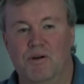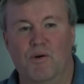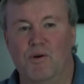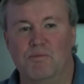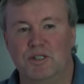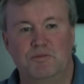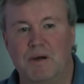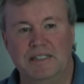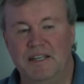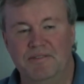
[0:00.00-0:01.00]
almost
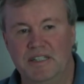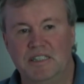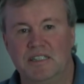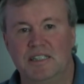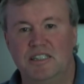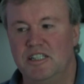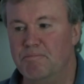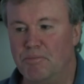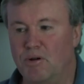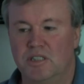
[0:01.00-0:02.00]
by definition it's
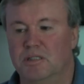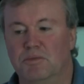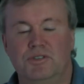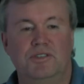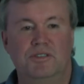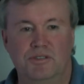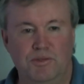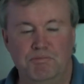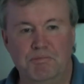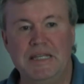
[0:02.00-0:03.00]
impossible
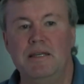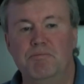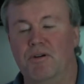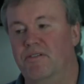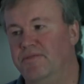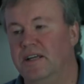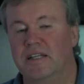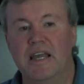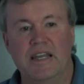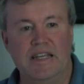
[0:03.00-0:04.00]
to be
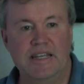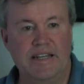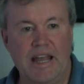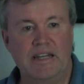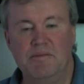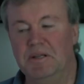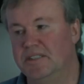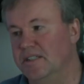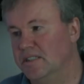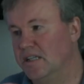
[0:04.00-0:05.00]
perfect in any
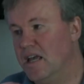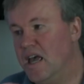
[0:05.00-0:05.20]
business.